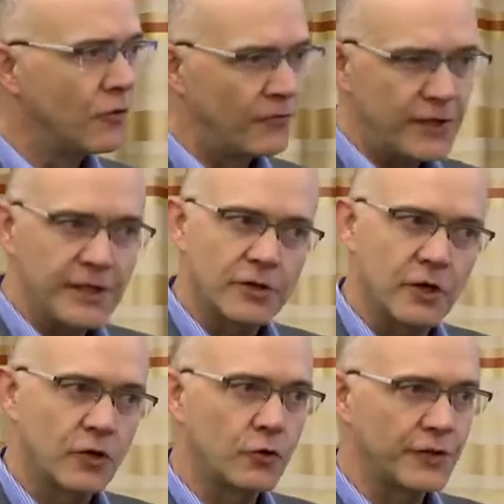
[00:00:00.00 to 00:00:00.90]

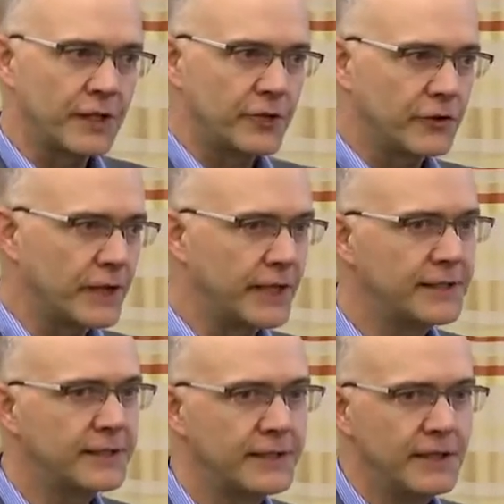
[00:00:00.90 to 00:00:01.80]
convener or a coordinator
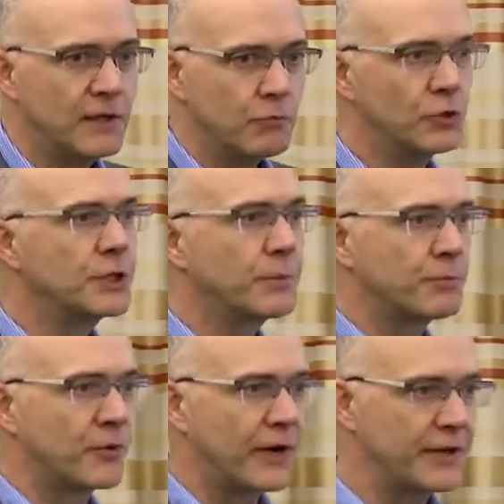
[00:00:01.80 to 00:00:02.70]
entity,
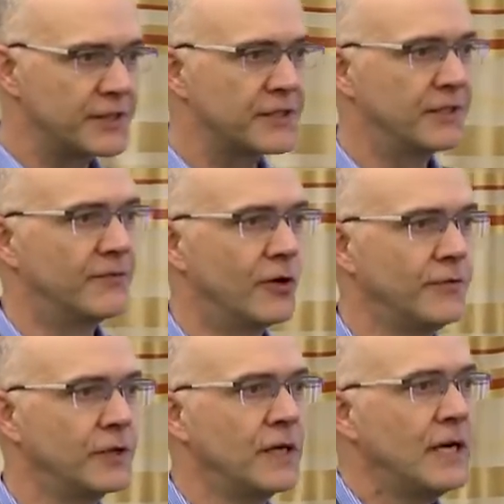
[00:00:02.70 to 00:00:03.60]
multiple providers
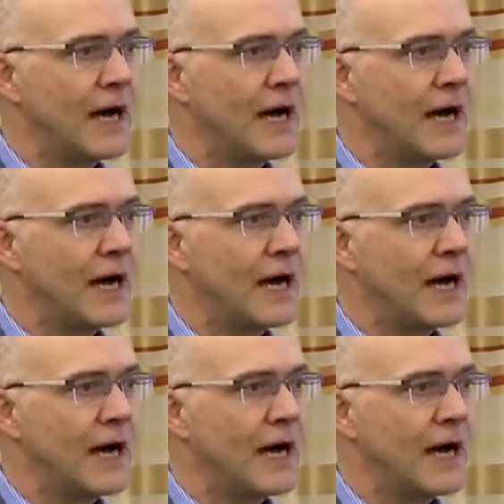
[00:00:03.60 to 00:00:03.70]
involved,